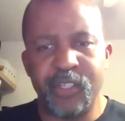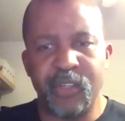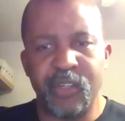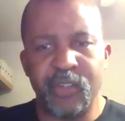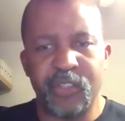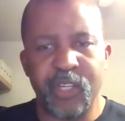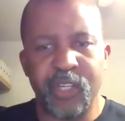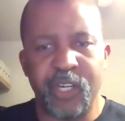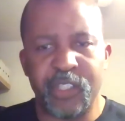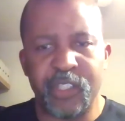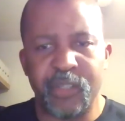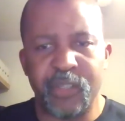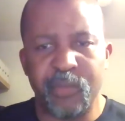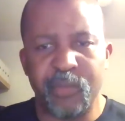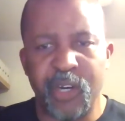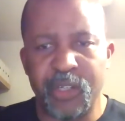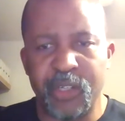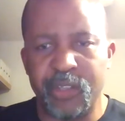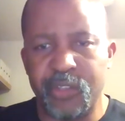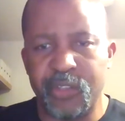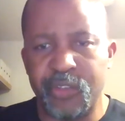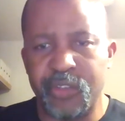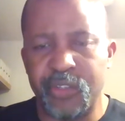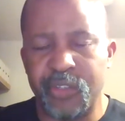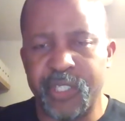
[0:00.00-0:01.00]
Dr.
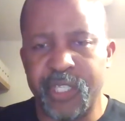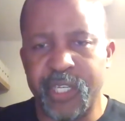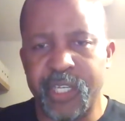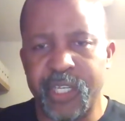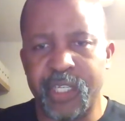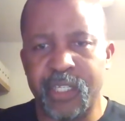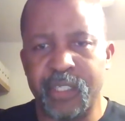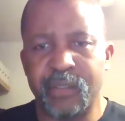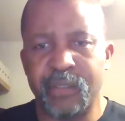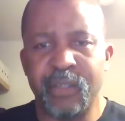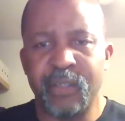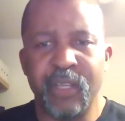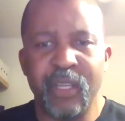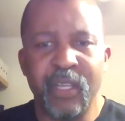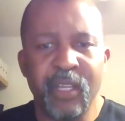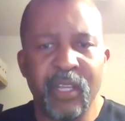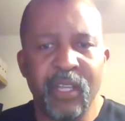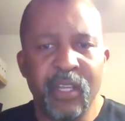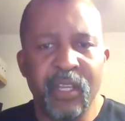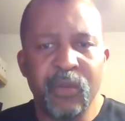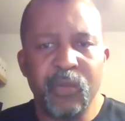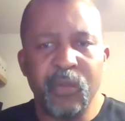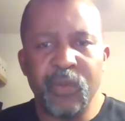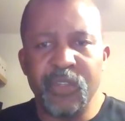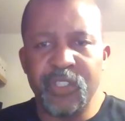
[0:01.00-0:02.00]
Martin Luther King
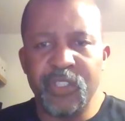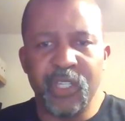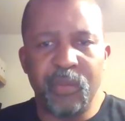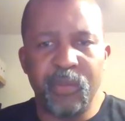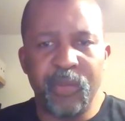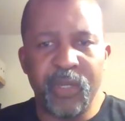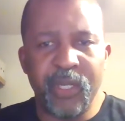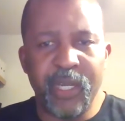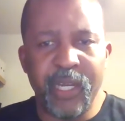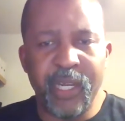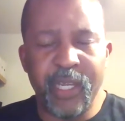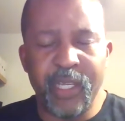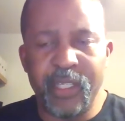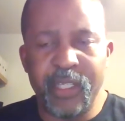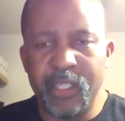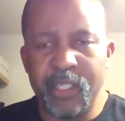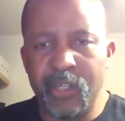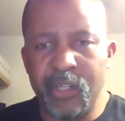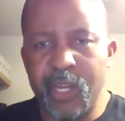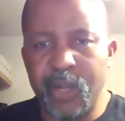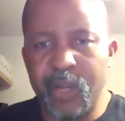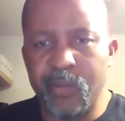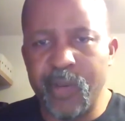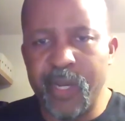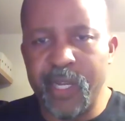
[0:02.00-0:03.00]
was someone I
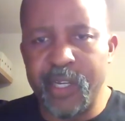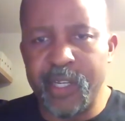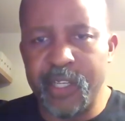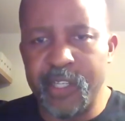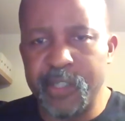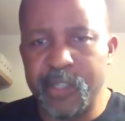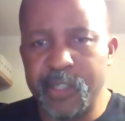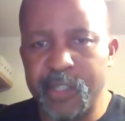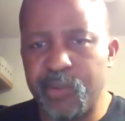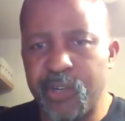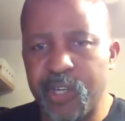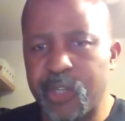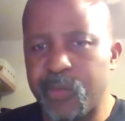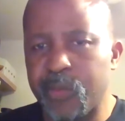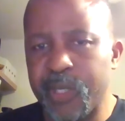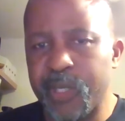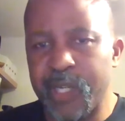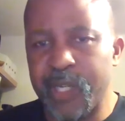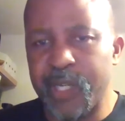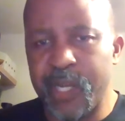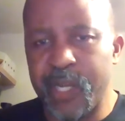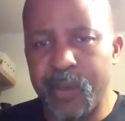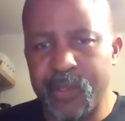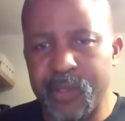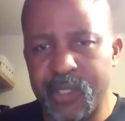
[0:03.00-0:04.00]
read his book
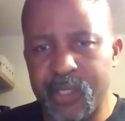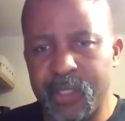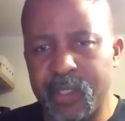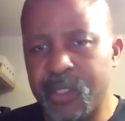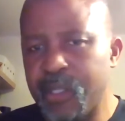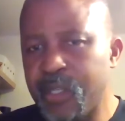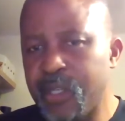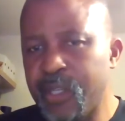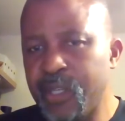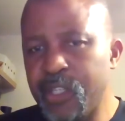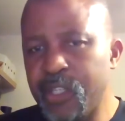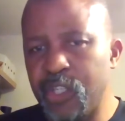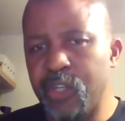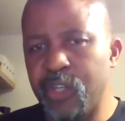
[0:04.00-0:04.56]
when I was in